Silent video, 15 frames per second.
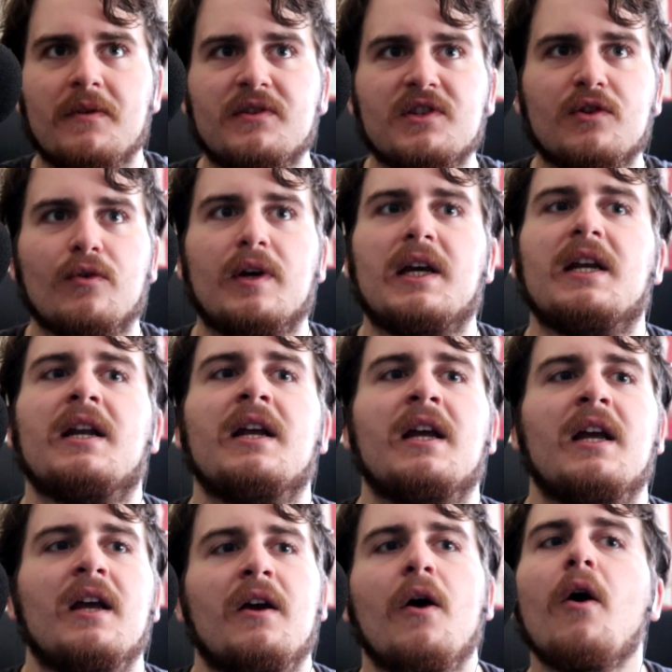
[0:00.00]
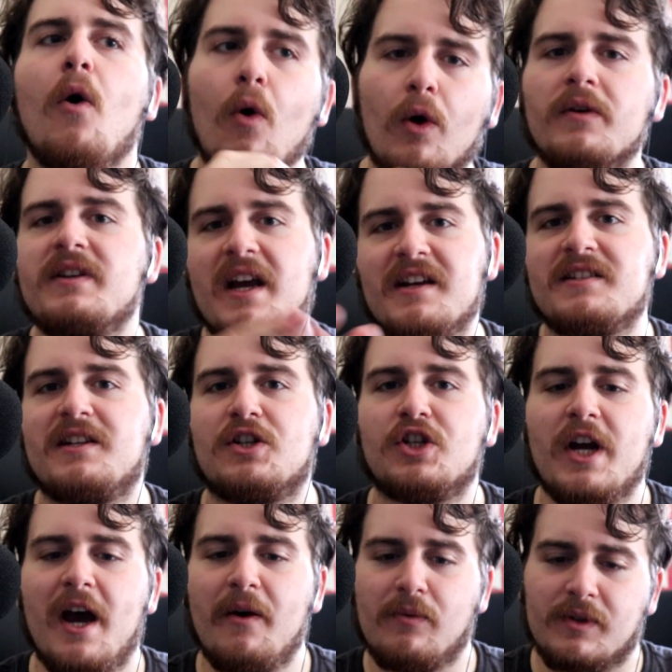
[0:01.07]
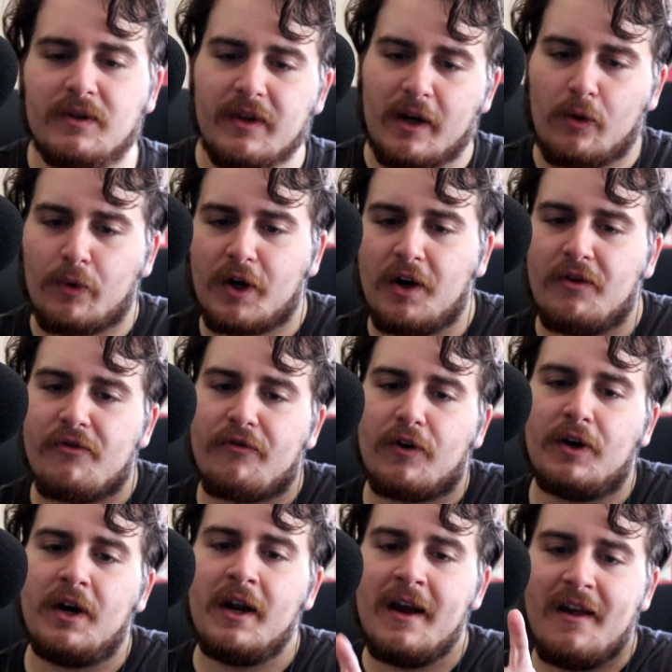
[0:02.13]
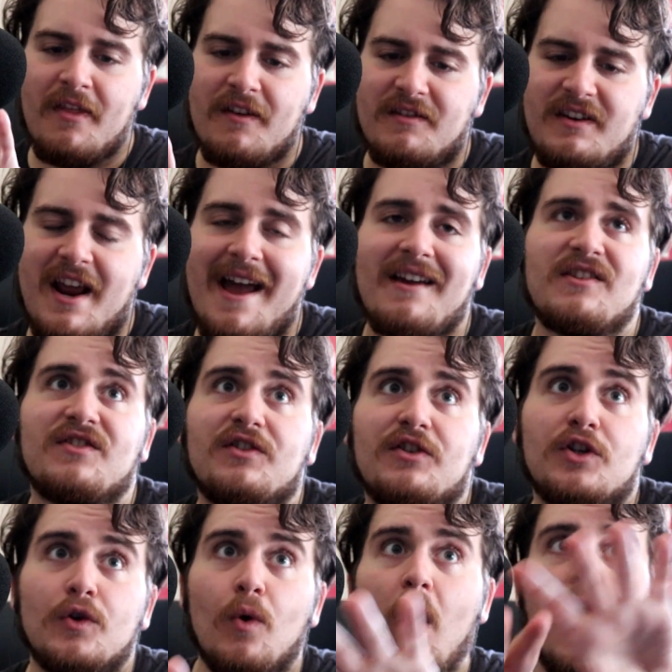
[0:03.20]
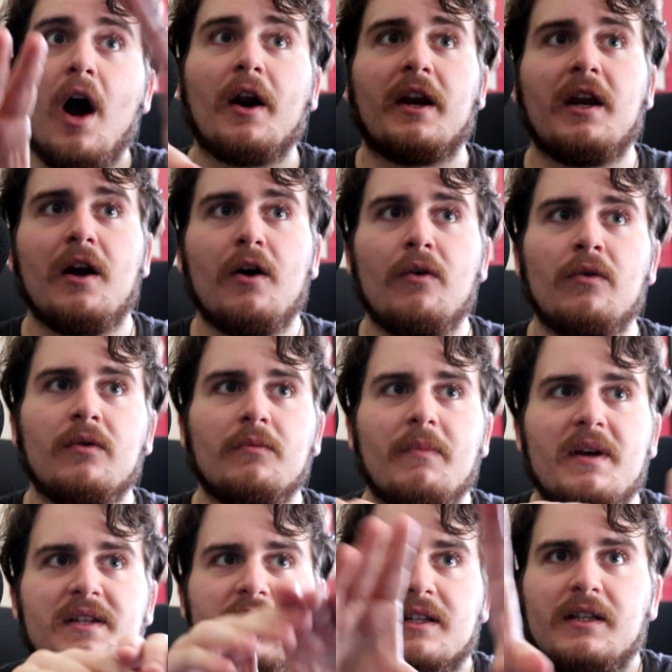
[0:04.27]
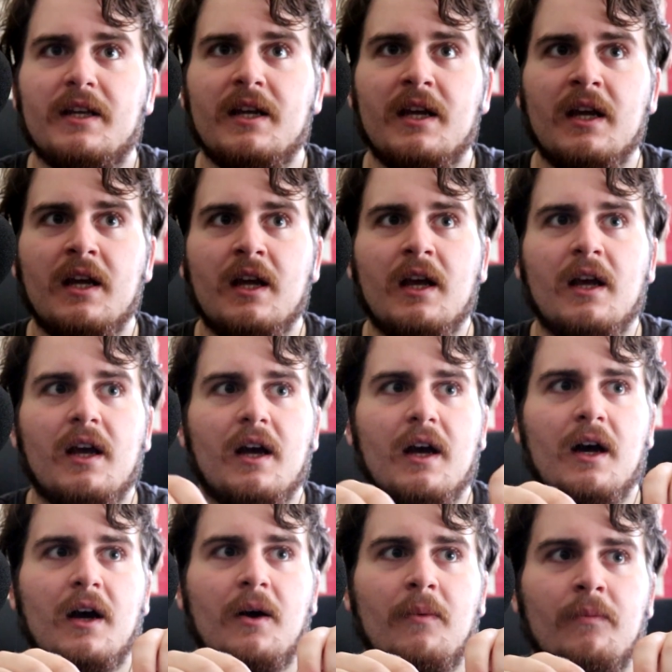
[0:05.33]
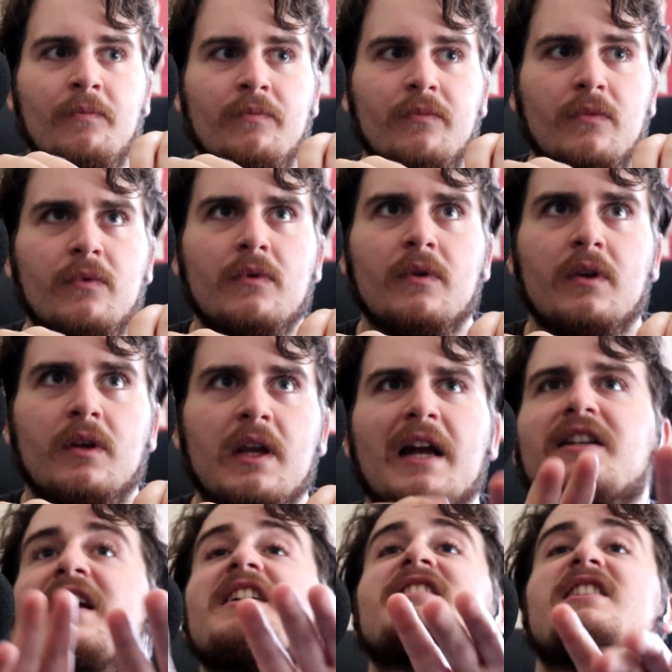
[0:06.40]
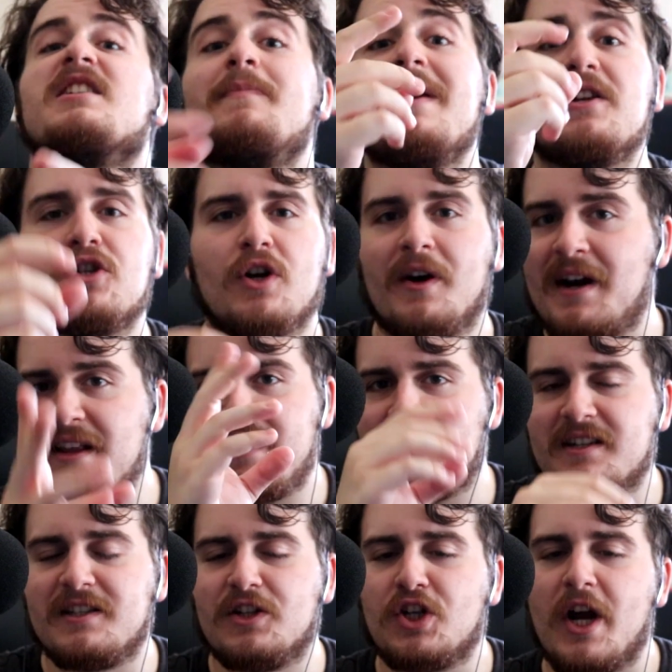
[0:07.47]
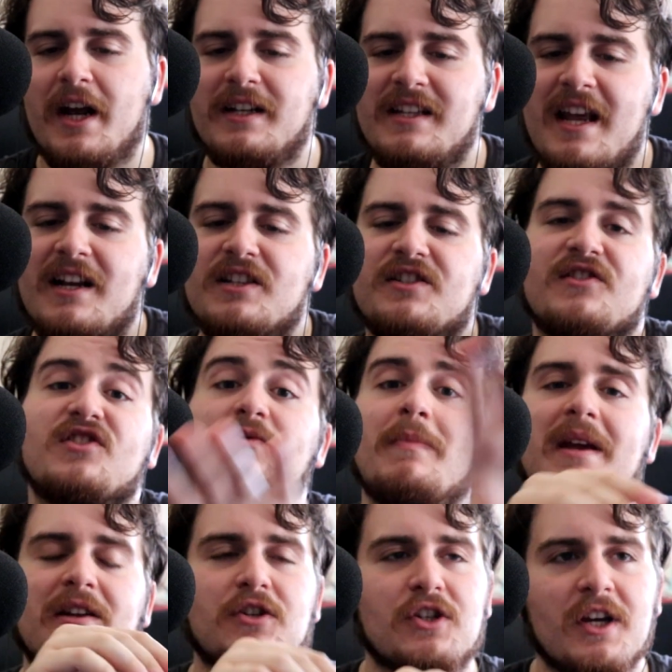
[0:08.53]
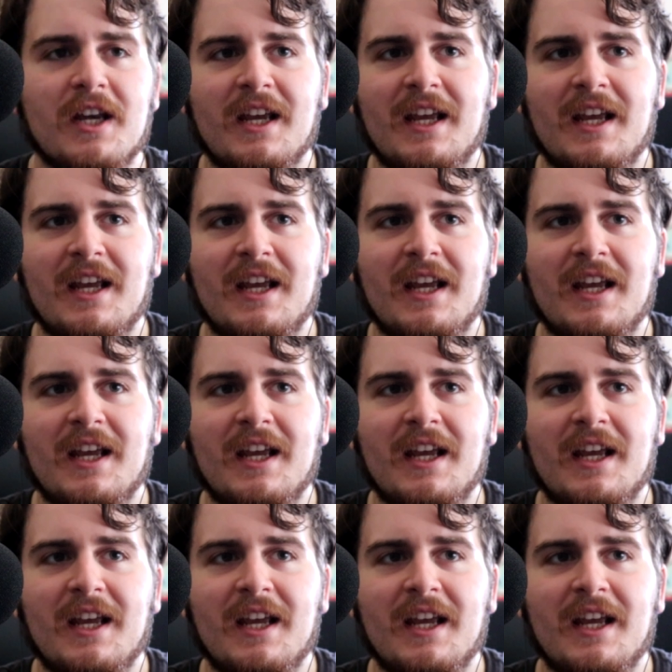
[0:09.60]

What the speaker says: the screen, or text to chat. It'll convert the text to audio, basically. Text to speech. Sorry, not text to chat. Text to speech,